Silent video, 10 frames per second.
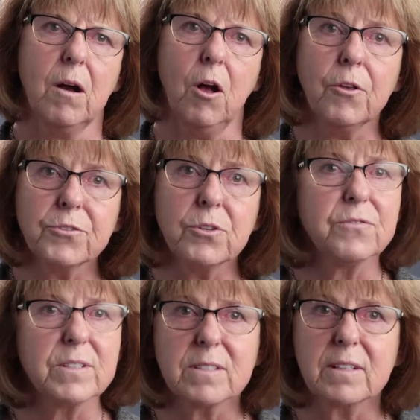Also,
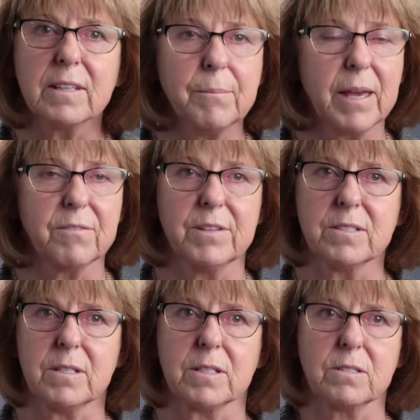physically make
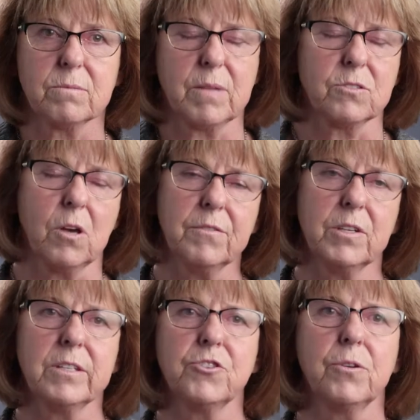visits as
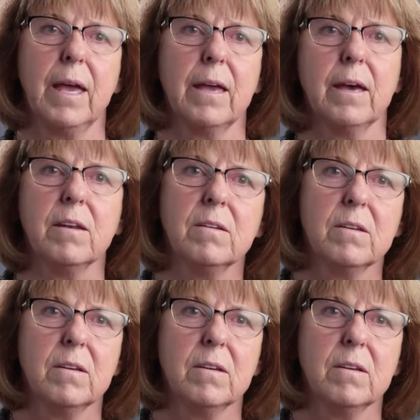often as you can.